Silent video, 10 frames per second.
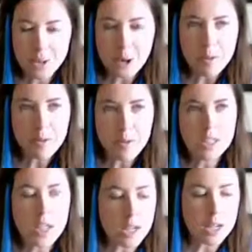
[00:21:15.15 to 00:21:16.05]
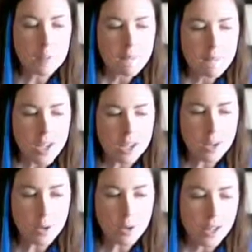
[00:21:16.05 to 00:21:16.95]
So I'm always like,
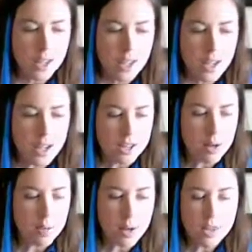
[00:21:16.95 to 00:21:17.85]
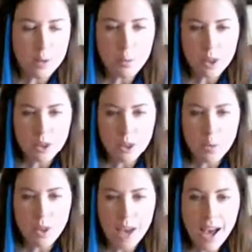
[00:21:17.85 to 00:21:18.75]
I write the books
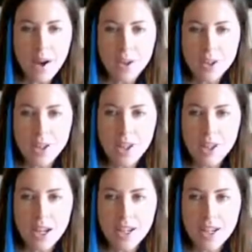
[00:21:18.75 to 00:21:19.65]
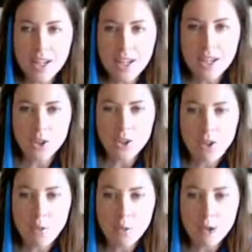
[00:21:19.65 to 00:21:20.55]
without any kind of
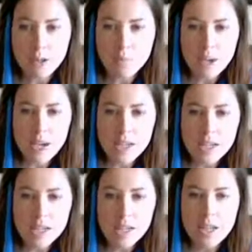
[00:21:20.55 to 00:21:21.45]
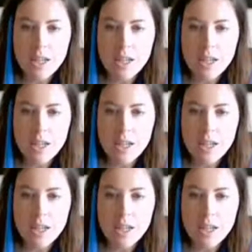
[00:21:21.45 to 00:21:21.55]
software in mind.